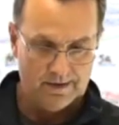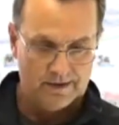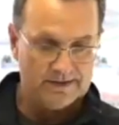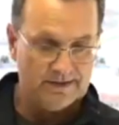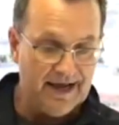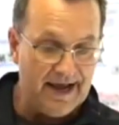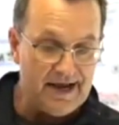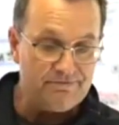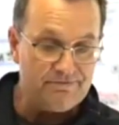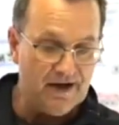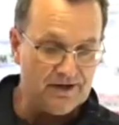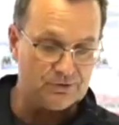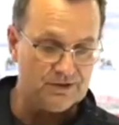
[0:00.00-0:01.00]
Today,
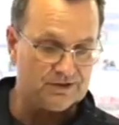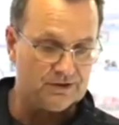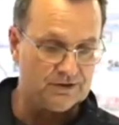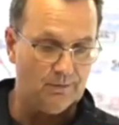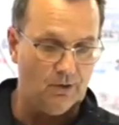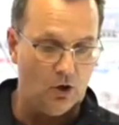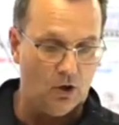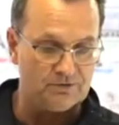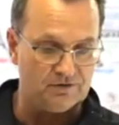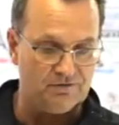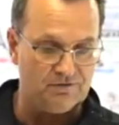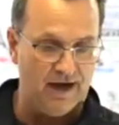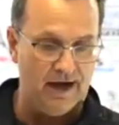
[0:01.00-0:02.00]
veterans come home to
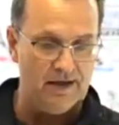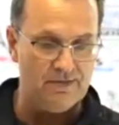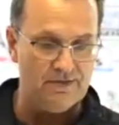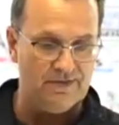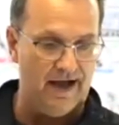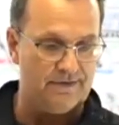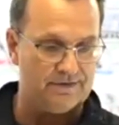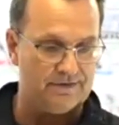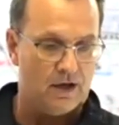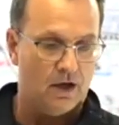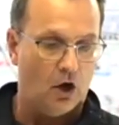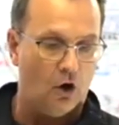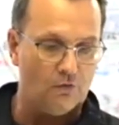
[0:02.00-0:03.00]
find that
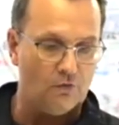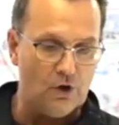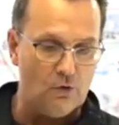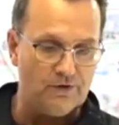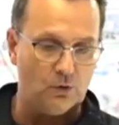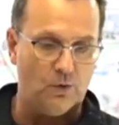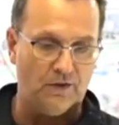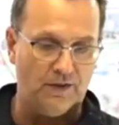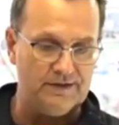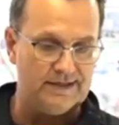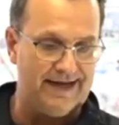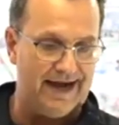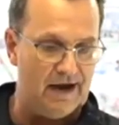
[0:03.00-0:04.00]
although they're willing
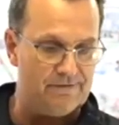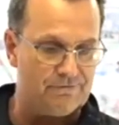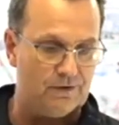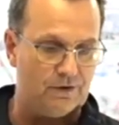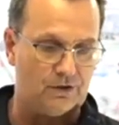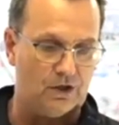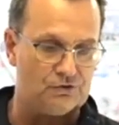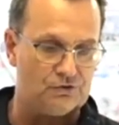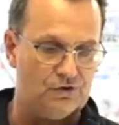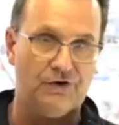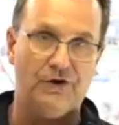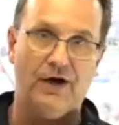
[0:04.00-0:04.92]
to die for their country, they're